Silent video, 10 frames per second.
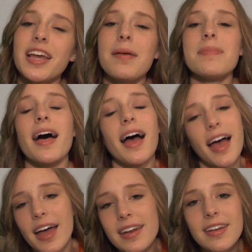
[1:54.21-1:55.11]
came the
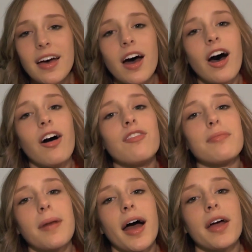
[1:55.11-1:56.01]
end
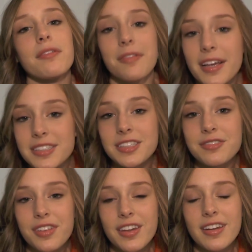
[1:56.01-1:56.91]
of my races
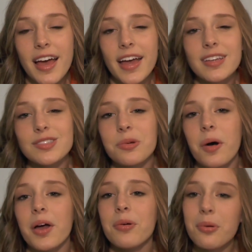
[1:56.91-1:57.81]
for the day, so
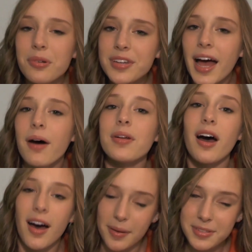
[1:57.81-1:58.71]
I cooled down,
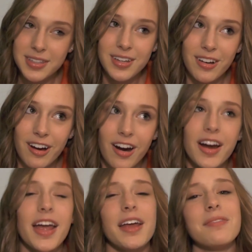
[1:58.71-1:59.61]
hopped in the car,
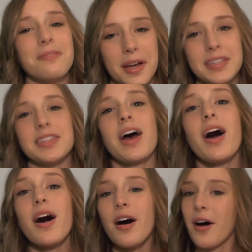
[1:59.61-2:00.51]
and went
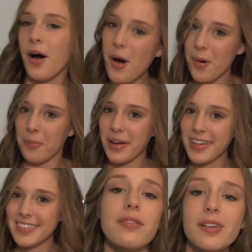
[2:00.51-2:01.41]
home.
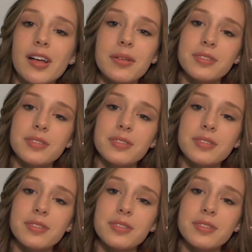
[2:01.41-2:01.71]
Overall, it